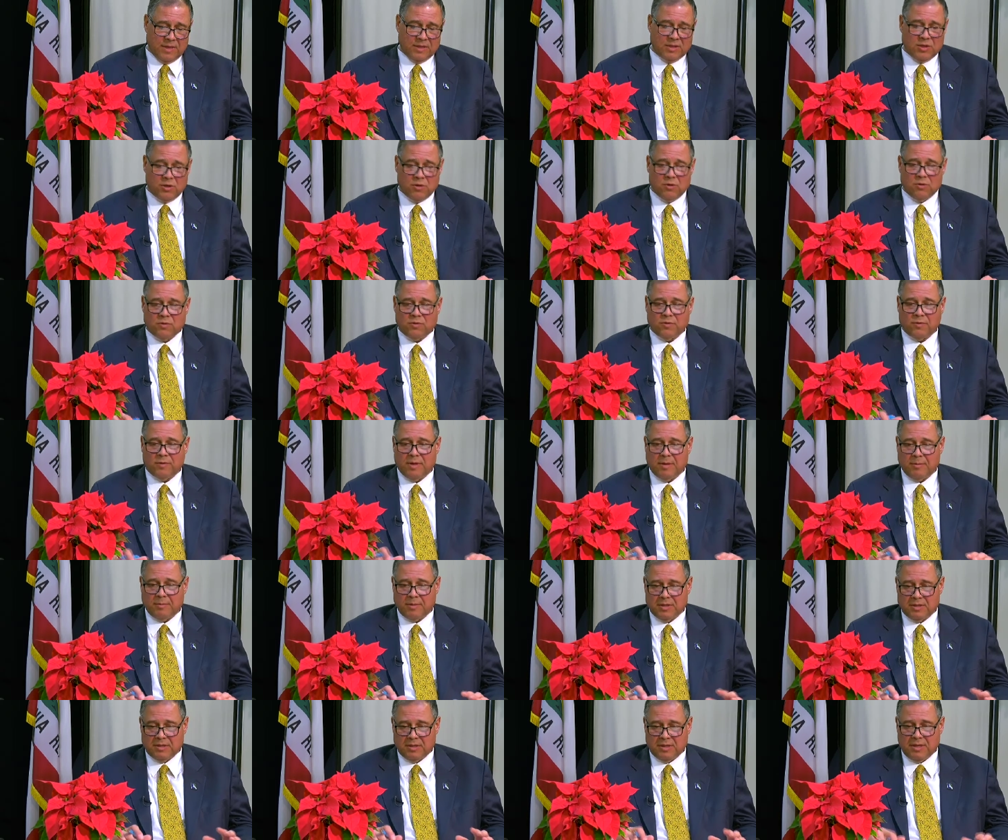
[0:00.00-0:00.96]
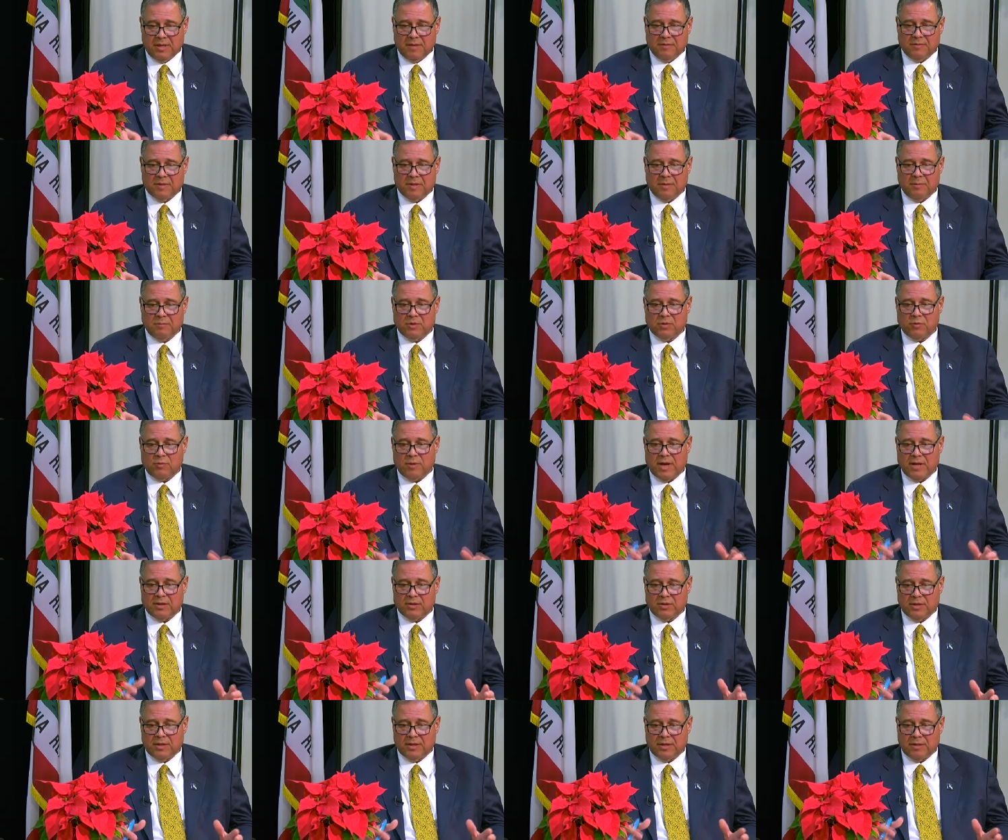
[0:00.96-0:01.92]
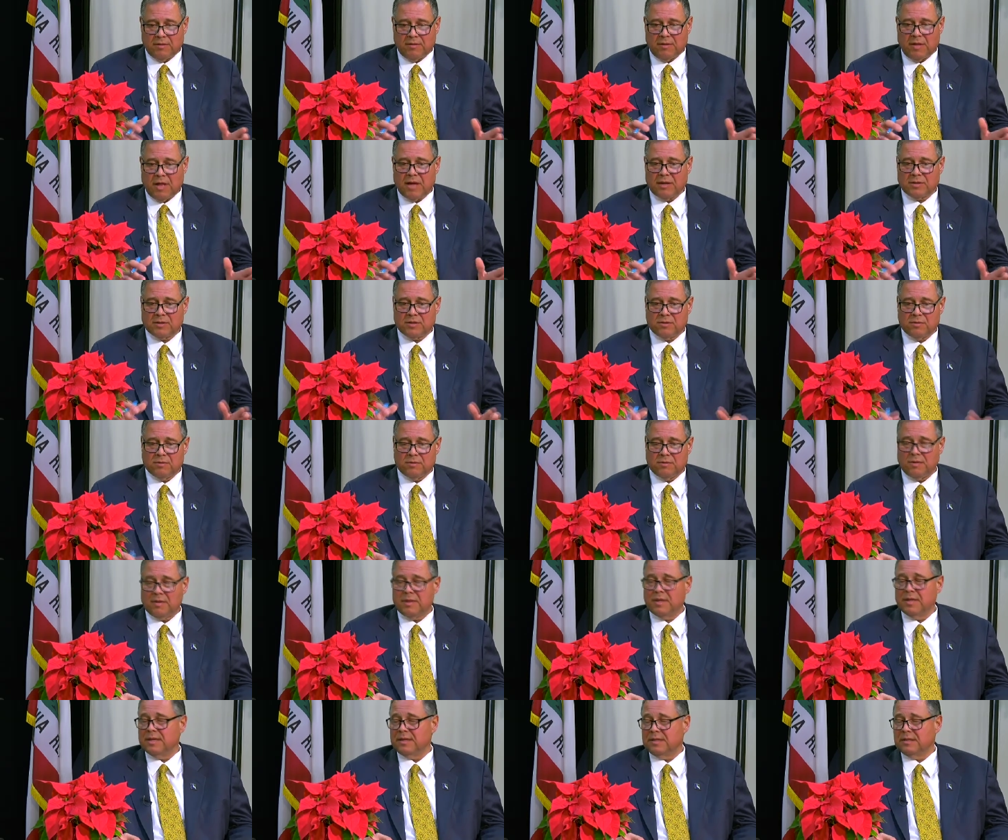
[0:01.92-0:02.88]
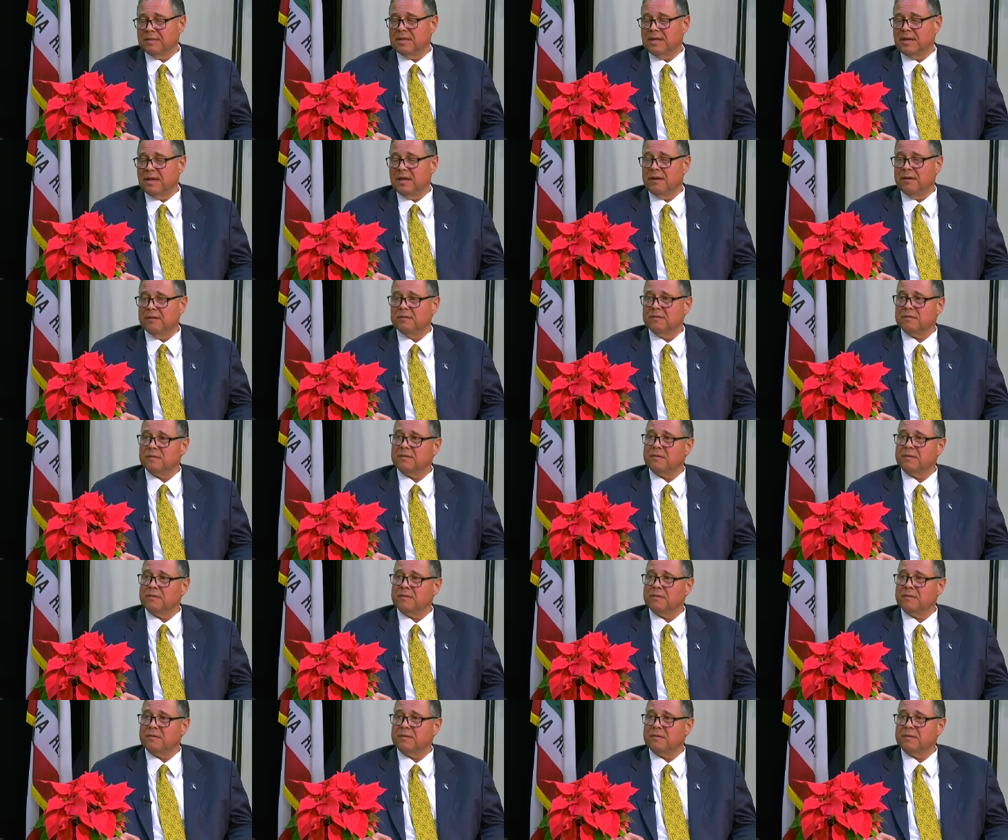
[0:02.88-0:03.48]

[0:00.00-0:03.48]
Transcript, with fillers: it's huge for them because it gives them direction and it locks certain things down.